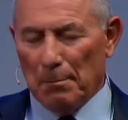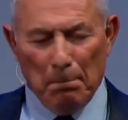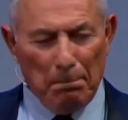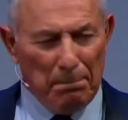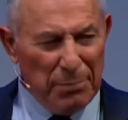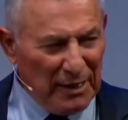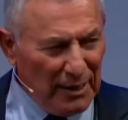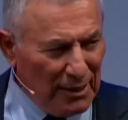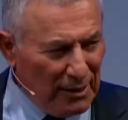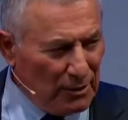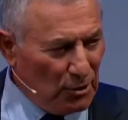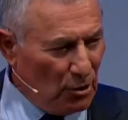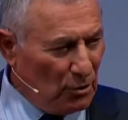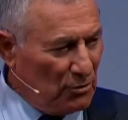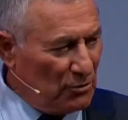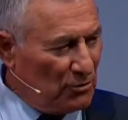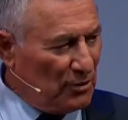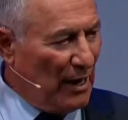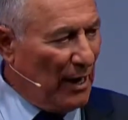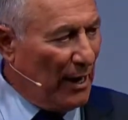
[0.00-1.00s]

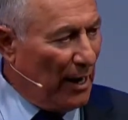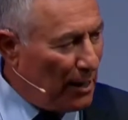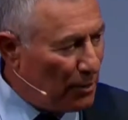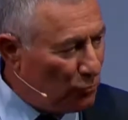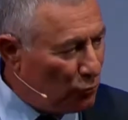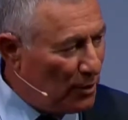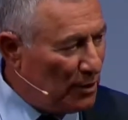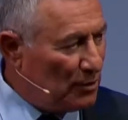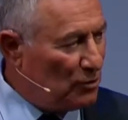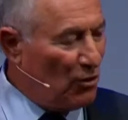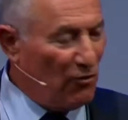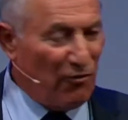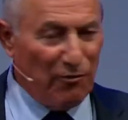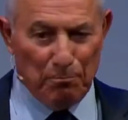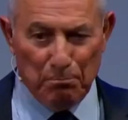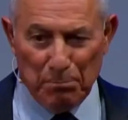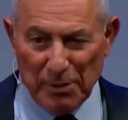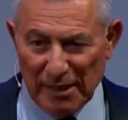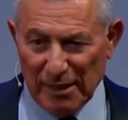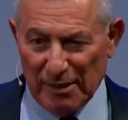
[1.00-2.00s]
Billions, hundreds
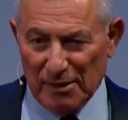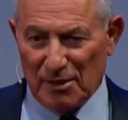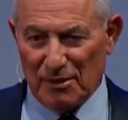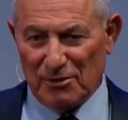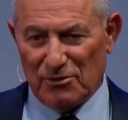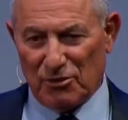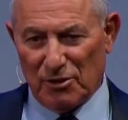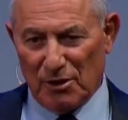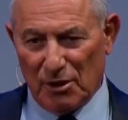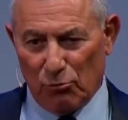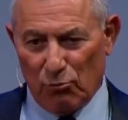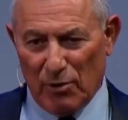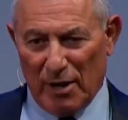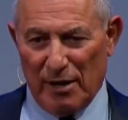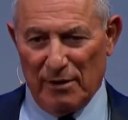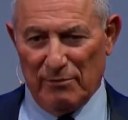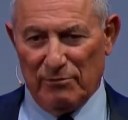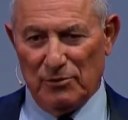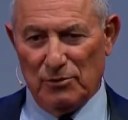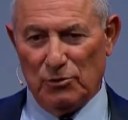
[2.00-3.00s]
of billions
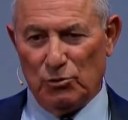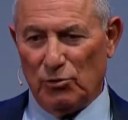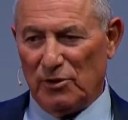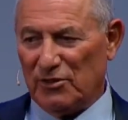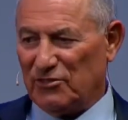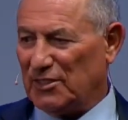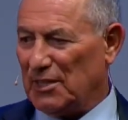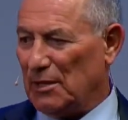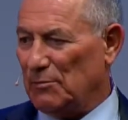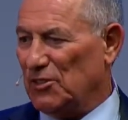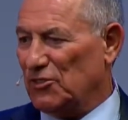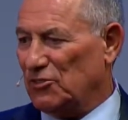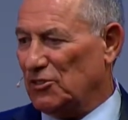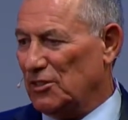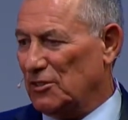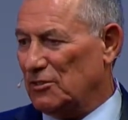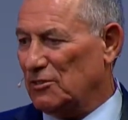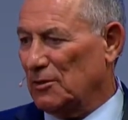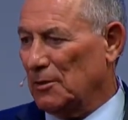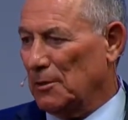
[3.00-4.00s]
arrived to establish
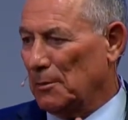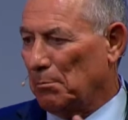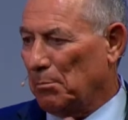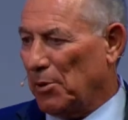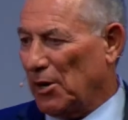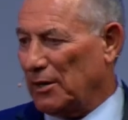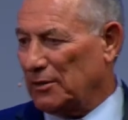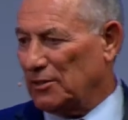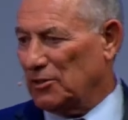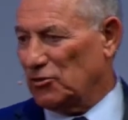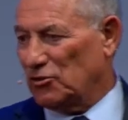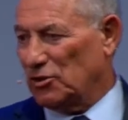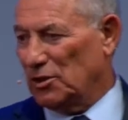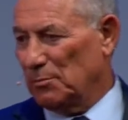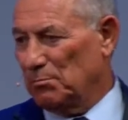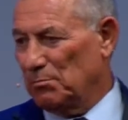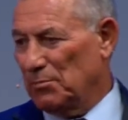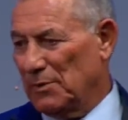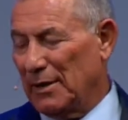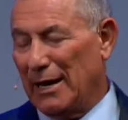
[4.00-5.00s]
this partnership
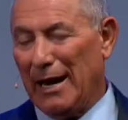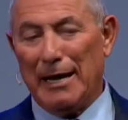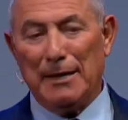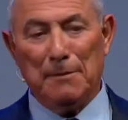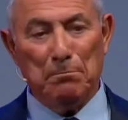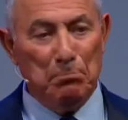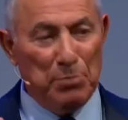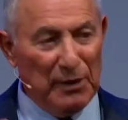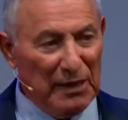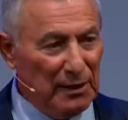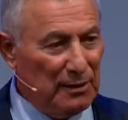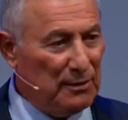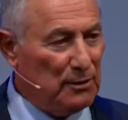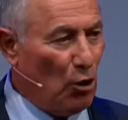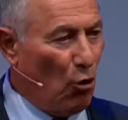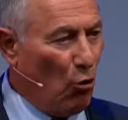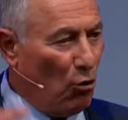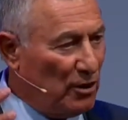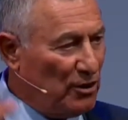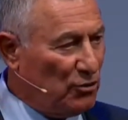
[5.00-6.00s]
and build the
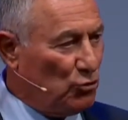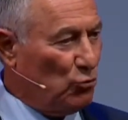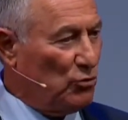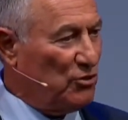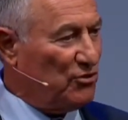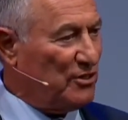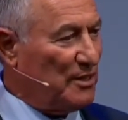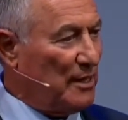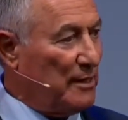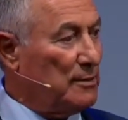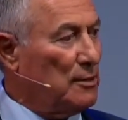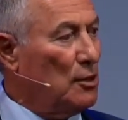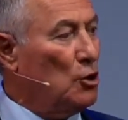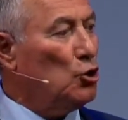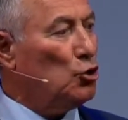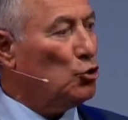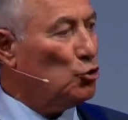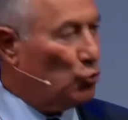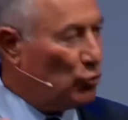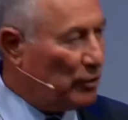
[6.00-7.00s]
only Jewish
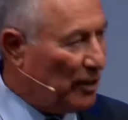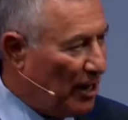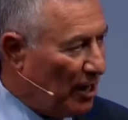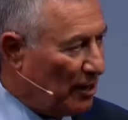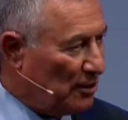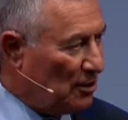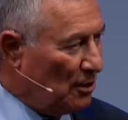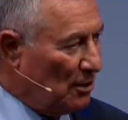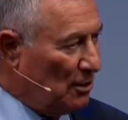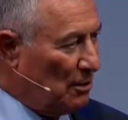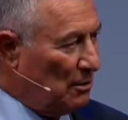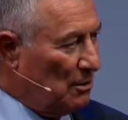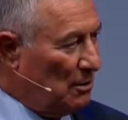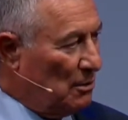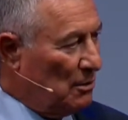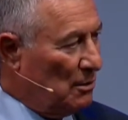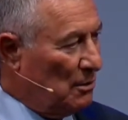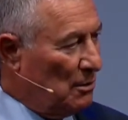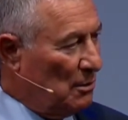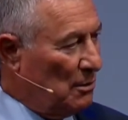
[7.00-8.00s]
state together.
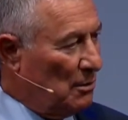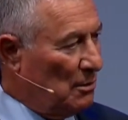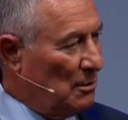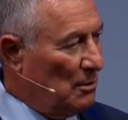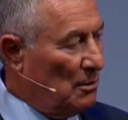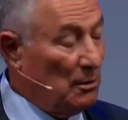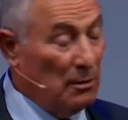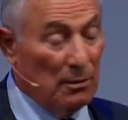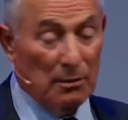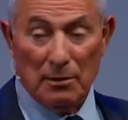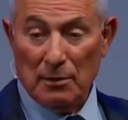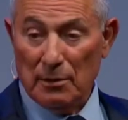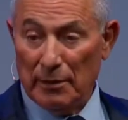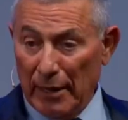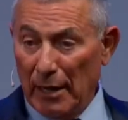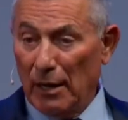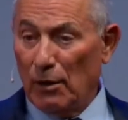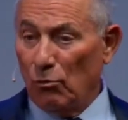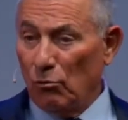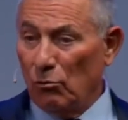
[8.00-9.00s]
And
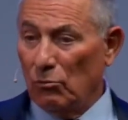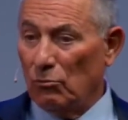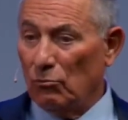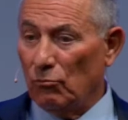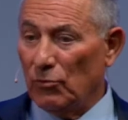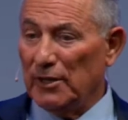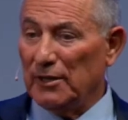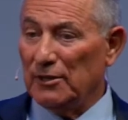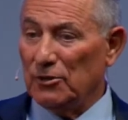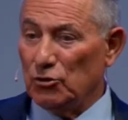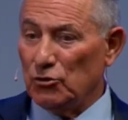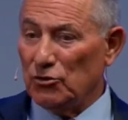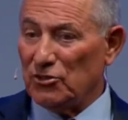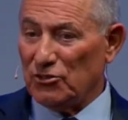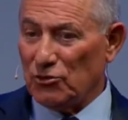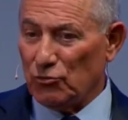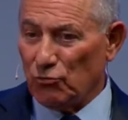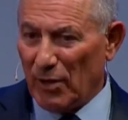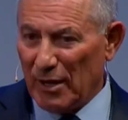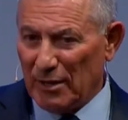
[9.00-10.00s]
now we need to
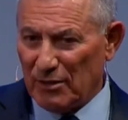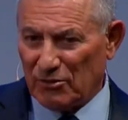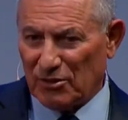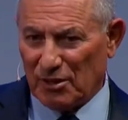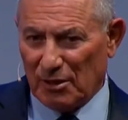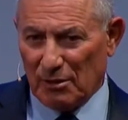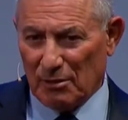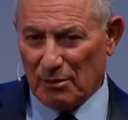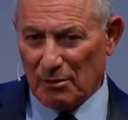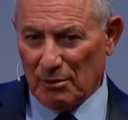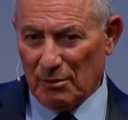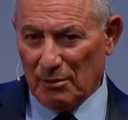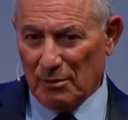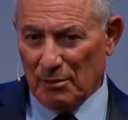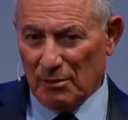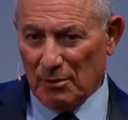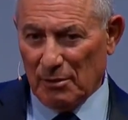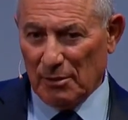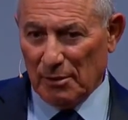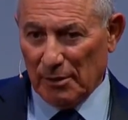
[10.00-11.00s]
strengthen
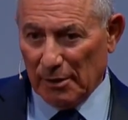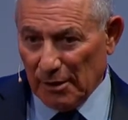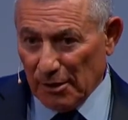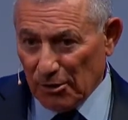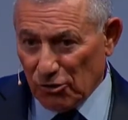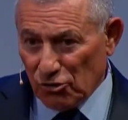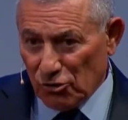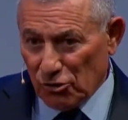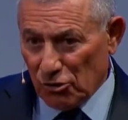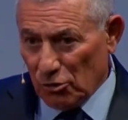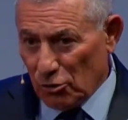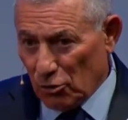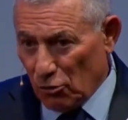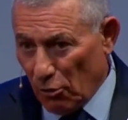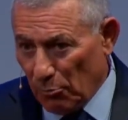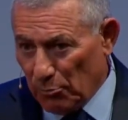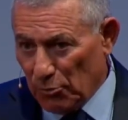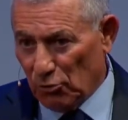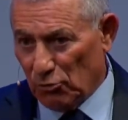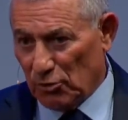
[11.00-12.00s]
each
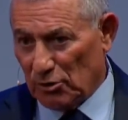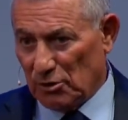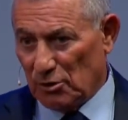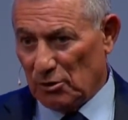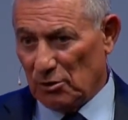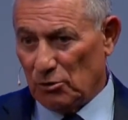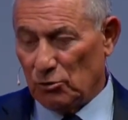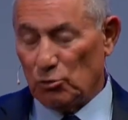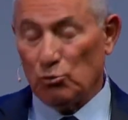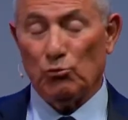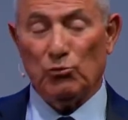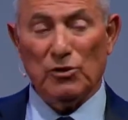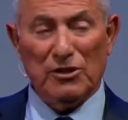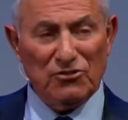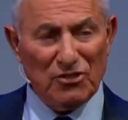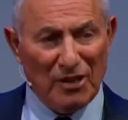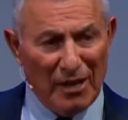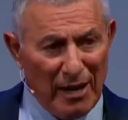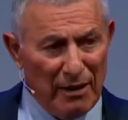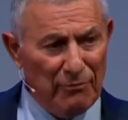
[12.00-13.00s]
community to
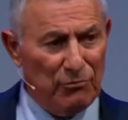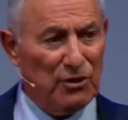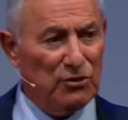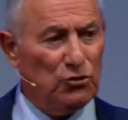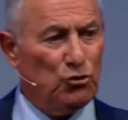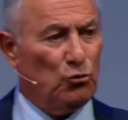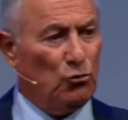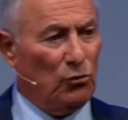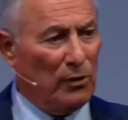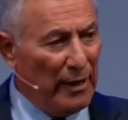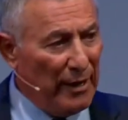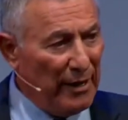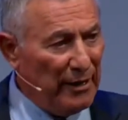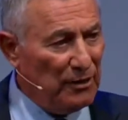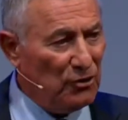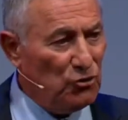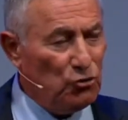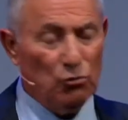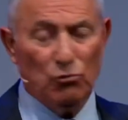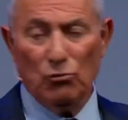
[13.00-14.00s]
reach every Jew,
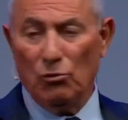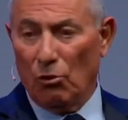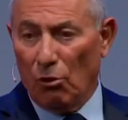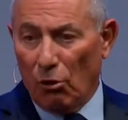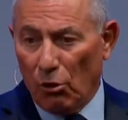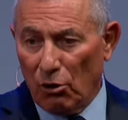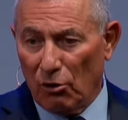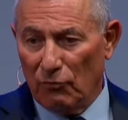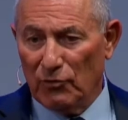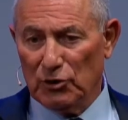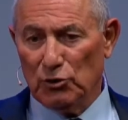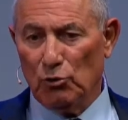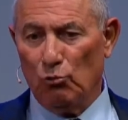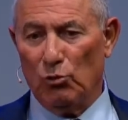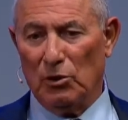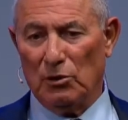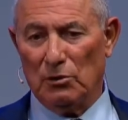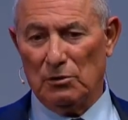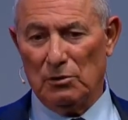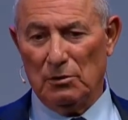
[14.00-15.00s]
any Jew, all over the
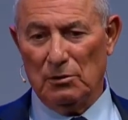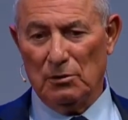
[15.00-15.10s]
world.